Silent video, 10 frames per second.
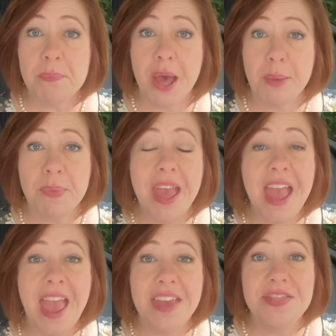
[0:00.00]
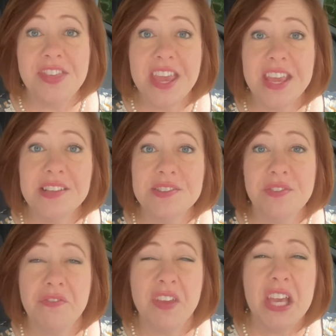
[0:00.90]
up and things
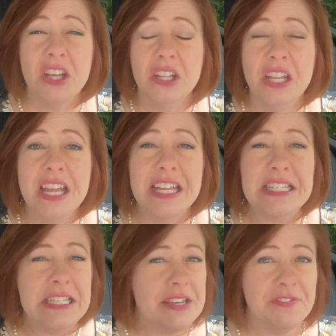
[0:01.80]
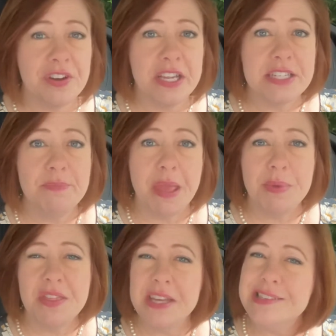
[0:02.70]
feel different.
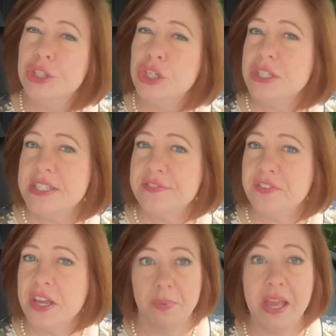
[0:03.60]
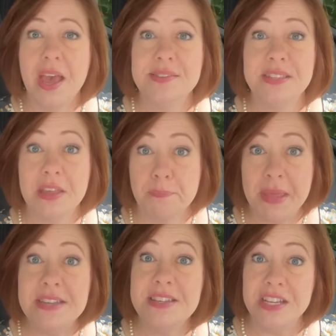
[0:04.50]
Maybe things look different because the
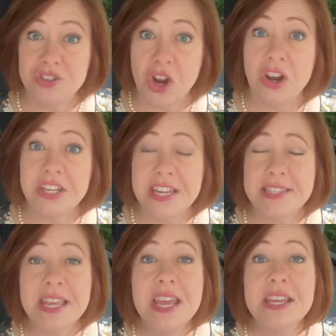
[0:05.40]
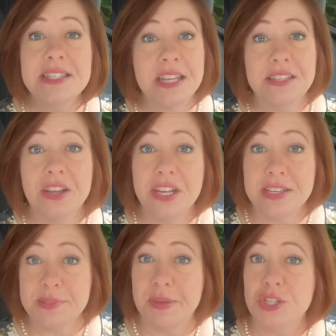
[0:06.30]
impending darkness. Sundowning
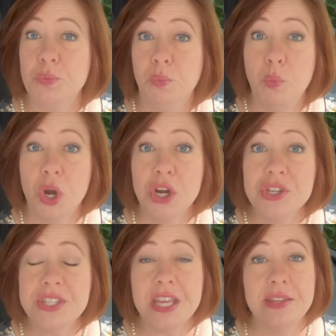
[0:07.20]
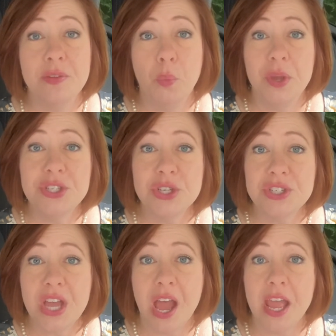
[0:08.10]
is much worse in the winter
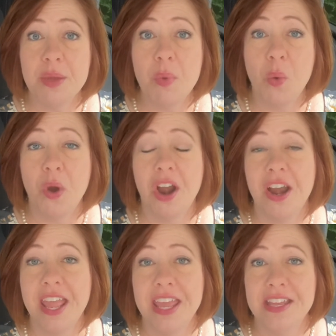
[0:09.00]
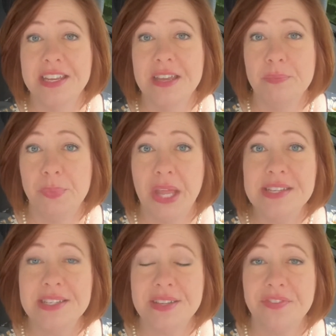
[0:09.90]
time or in
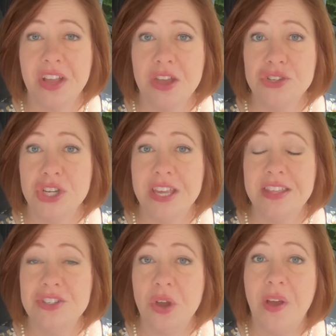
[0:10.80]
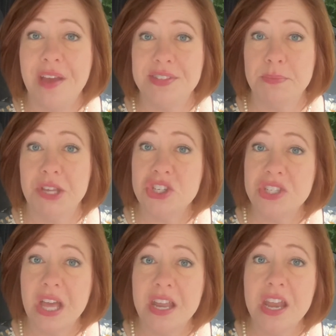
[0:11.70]
places of the country that don't have as much
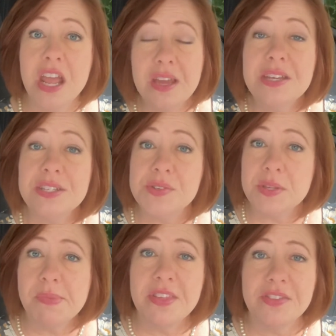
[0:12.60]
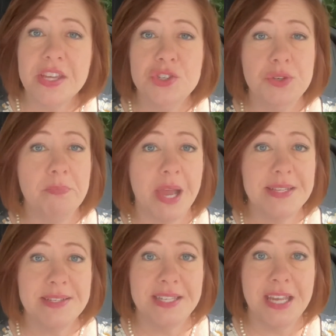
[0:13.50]
sun. So some of the things you might
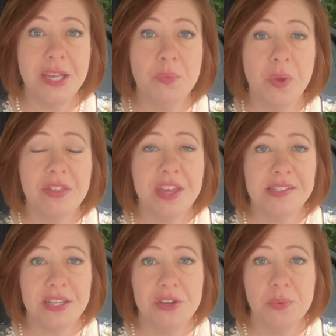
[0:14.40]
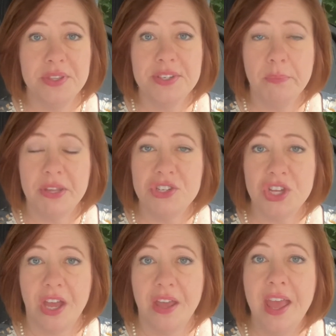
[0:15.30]
see with a senior with
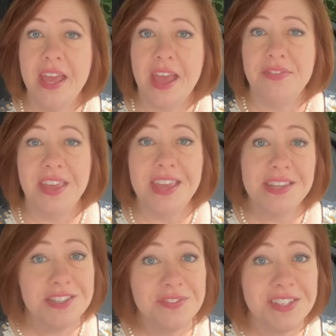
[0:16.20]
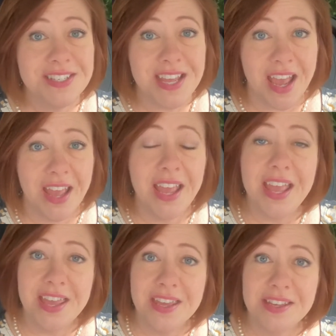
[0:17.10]
dementia at the end of the day
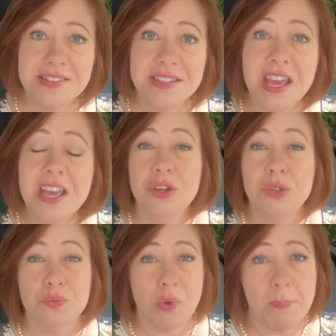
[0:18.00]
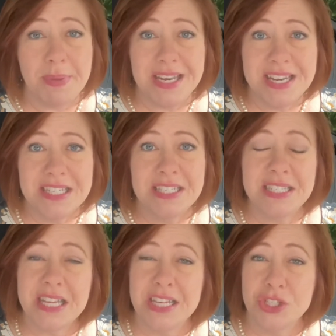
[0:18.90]
is grumpiness,
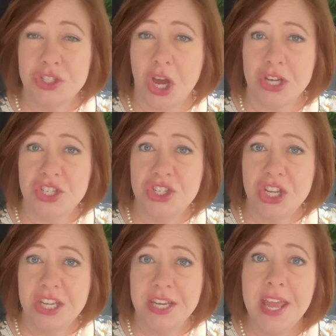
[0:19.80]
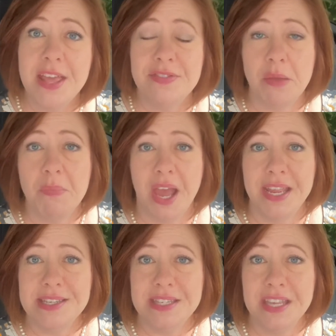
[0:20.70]
exhaustion. They
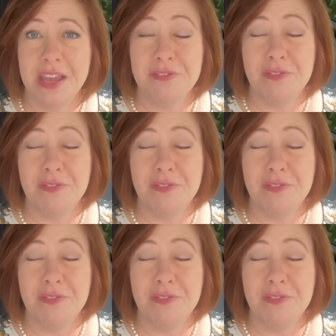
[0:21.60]
might get